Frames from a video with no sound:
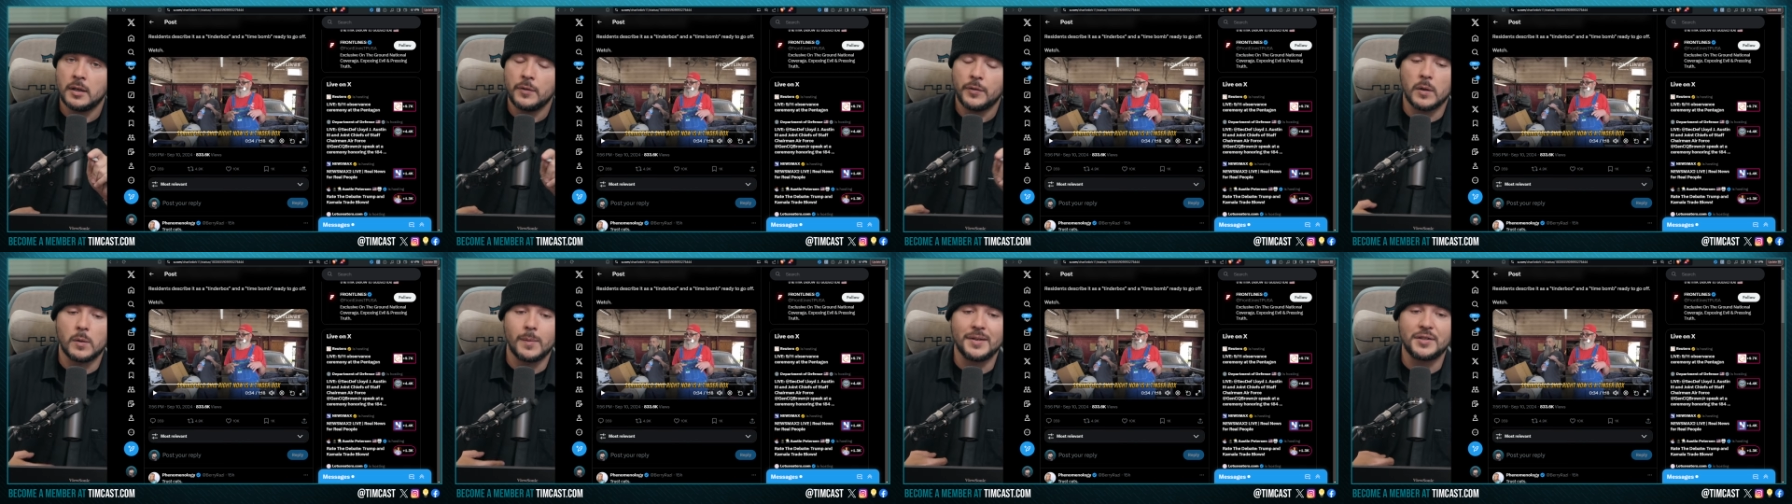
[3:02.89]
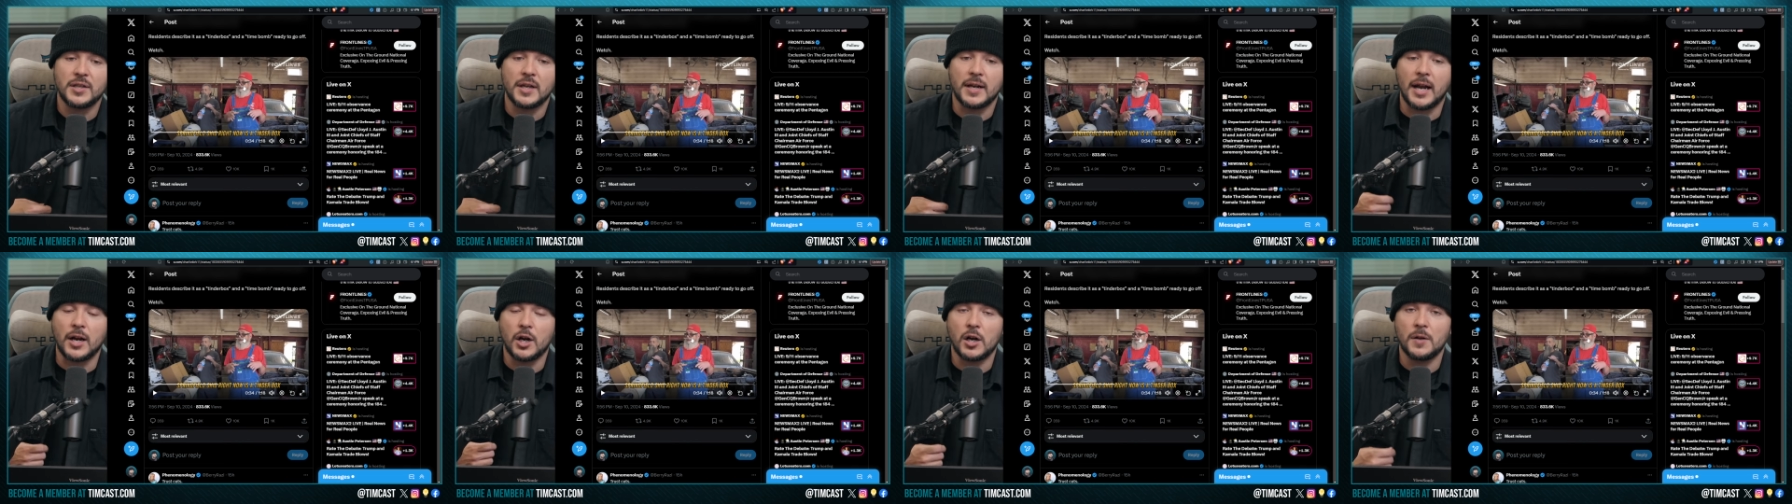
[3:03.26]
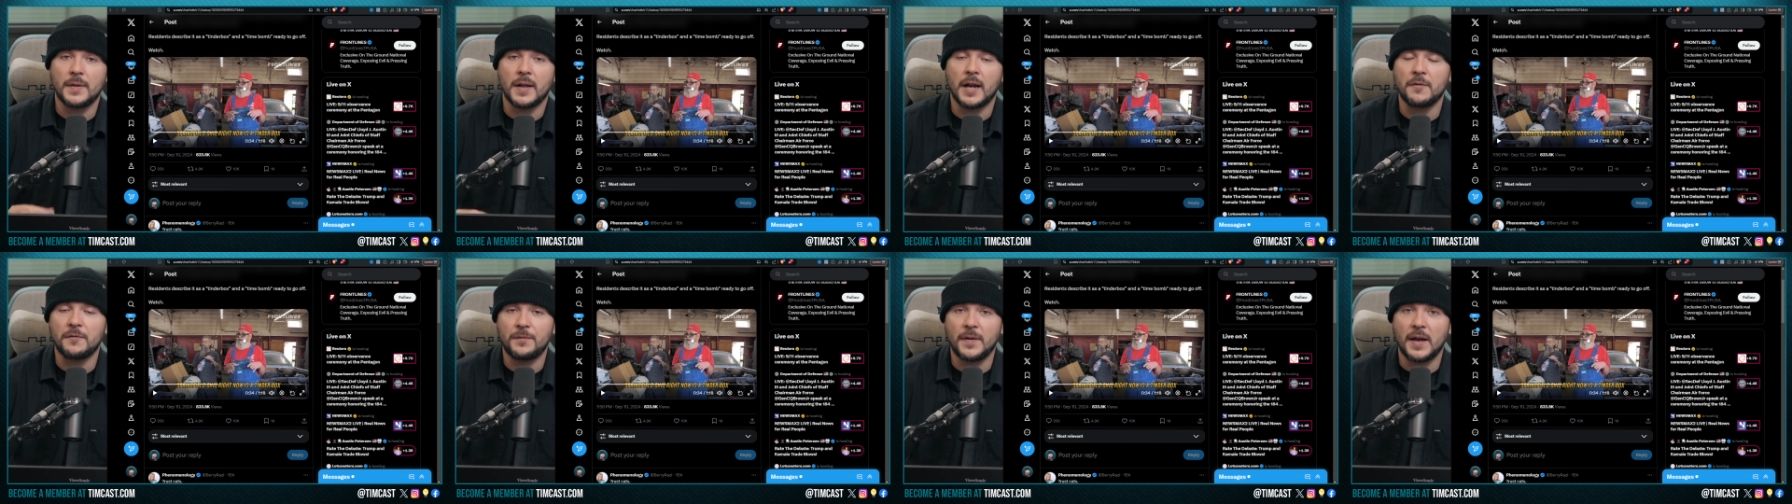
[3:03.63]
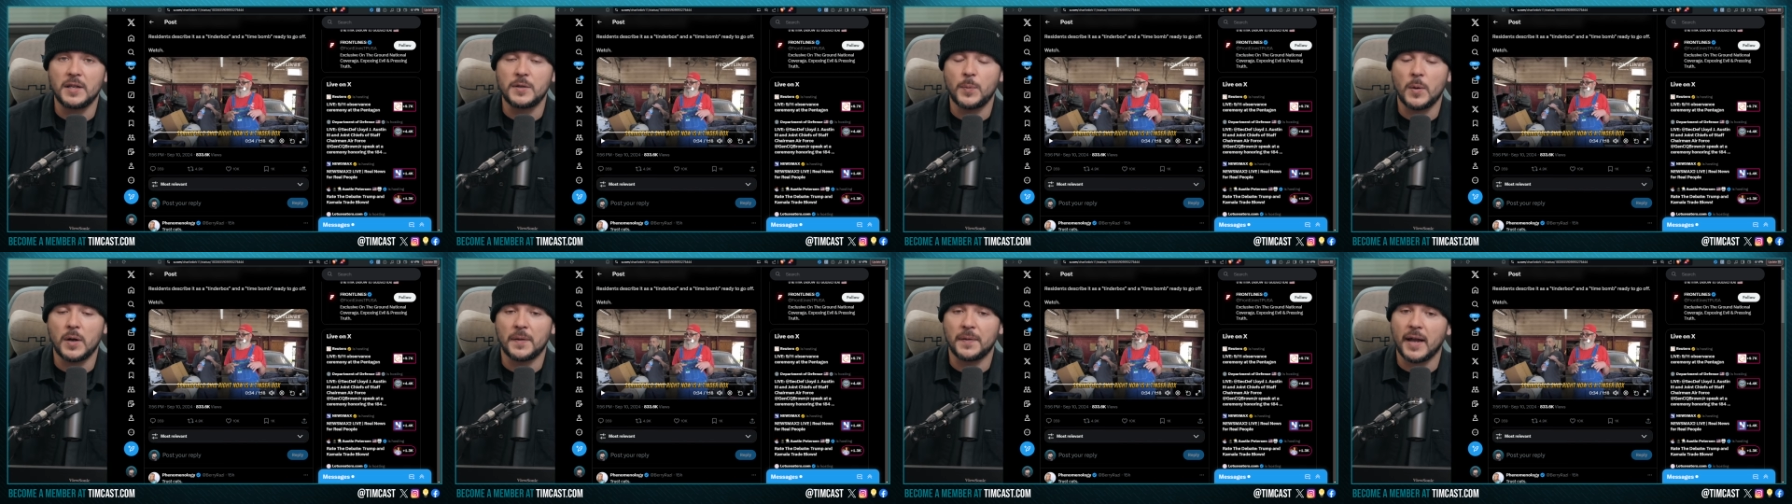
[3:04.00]
The woman said, I heard that on
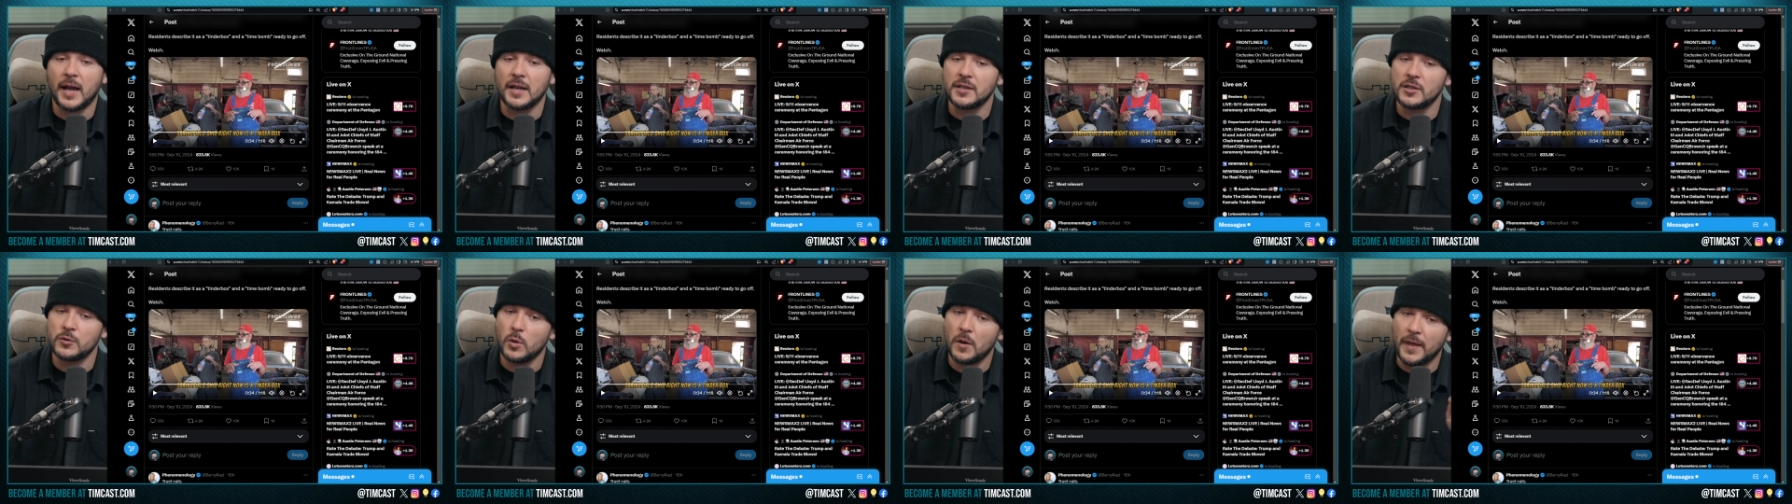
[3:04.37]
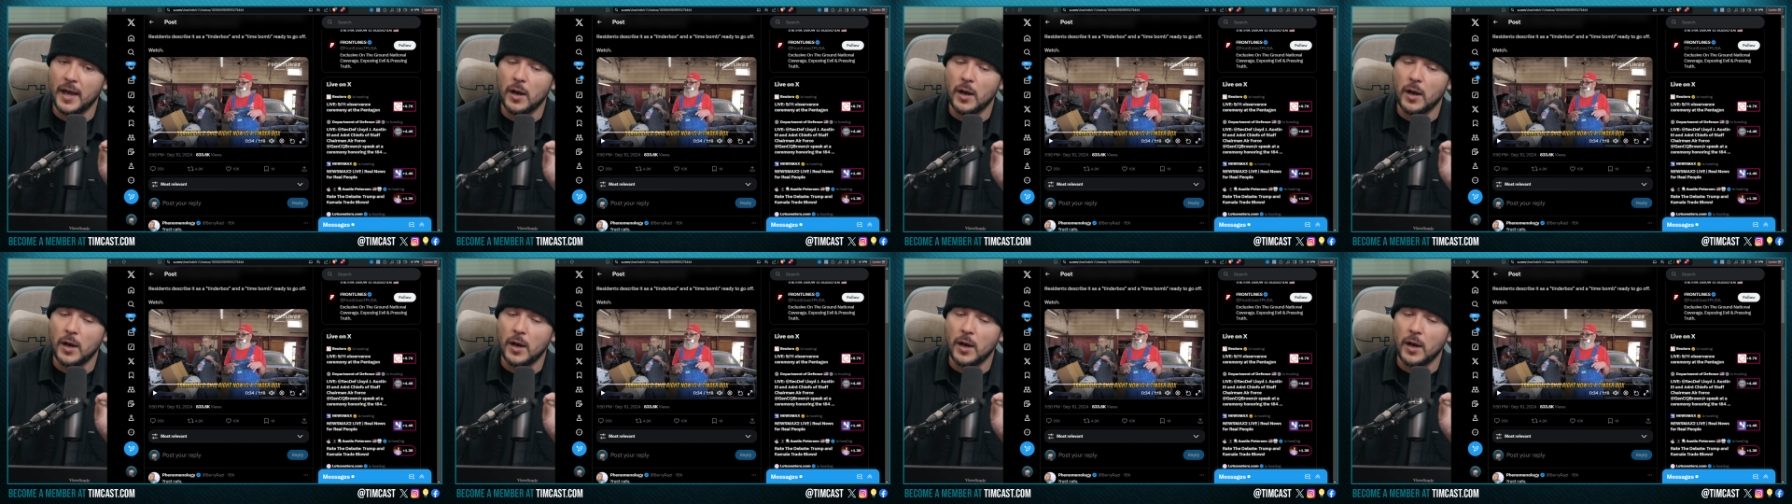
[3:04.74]
Facebook, and the guy says, well,